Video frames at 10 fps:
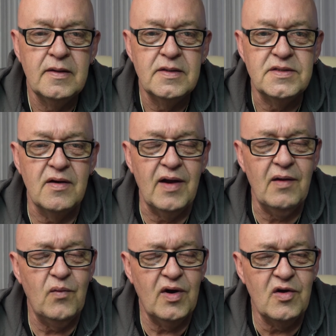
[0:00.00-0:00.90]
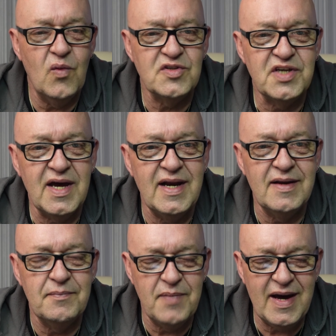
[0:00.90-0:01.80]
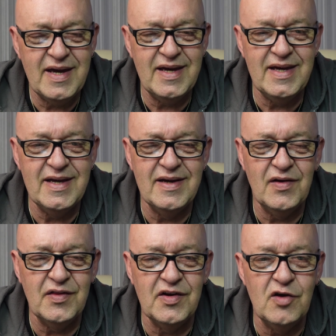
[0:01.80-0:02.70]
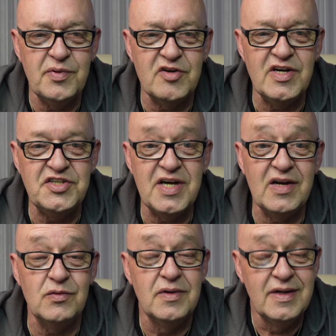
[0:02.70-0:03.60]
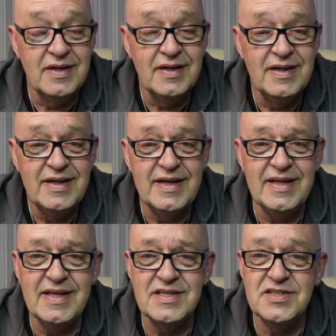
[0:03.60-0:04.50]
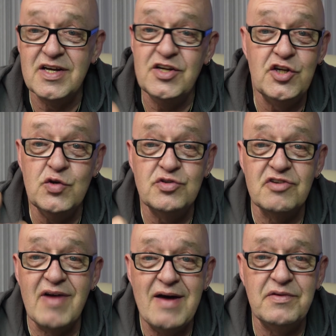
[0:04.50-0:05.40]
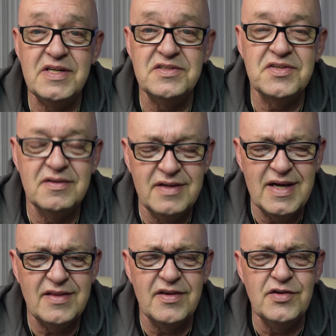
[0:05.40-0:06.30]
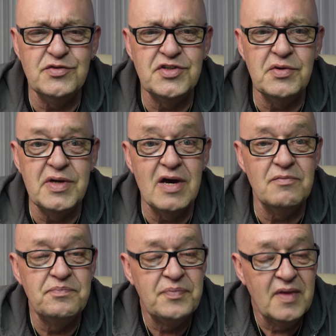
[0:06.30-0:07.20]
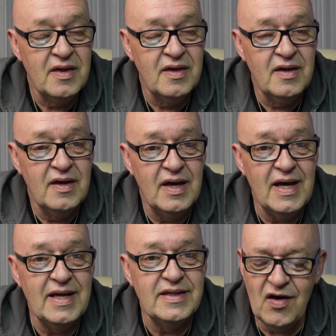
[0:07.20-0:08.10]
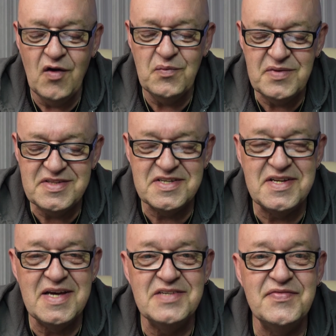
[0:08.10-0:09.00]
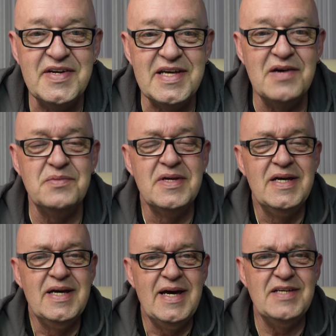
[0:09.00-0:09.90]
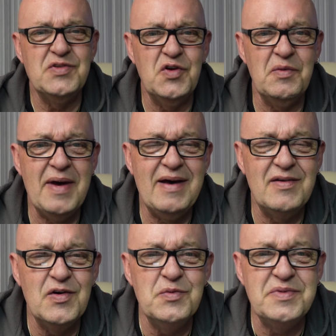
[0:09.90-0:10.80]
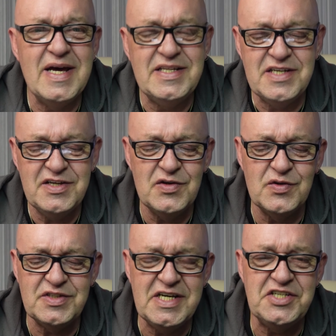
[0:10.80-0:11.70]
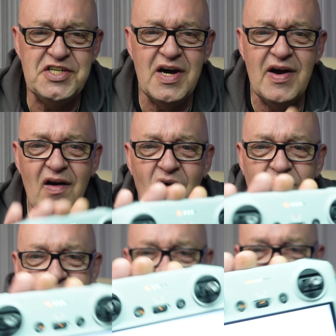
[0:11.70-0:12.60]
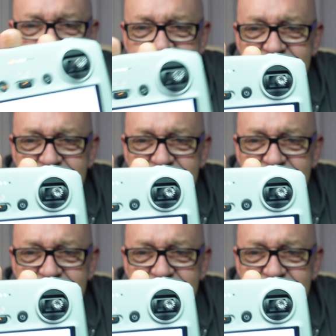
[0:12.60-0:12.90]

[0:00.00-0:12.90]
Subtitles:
So hello and welcome once again back here on the Nobby Green channel in this new surroundings. Yeah, the new studio. And on with today's video. It's all about updating your DJI RC.